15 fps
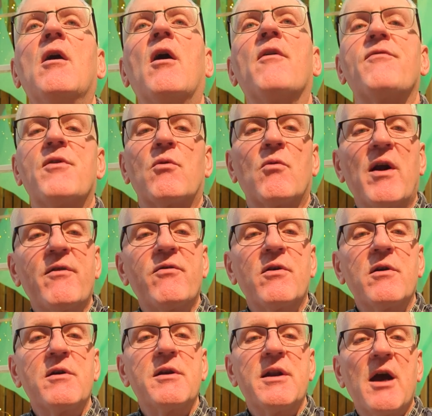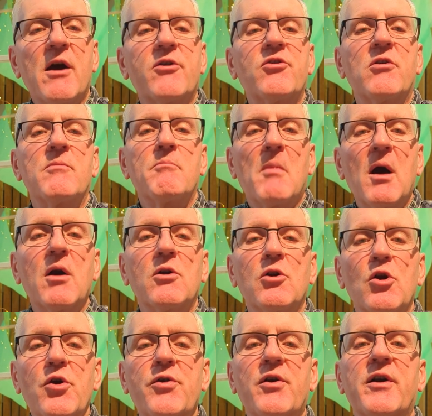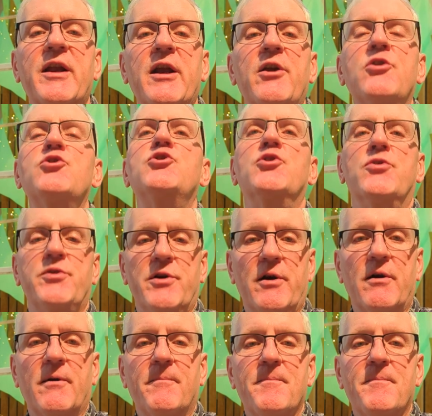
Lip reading: of the Reverend Dr. Martin Luther King, Jr.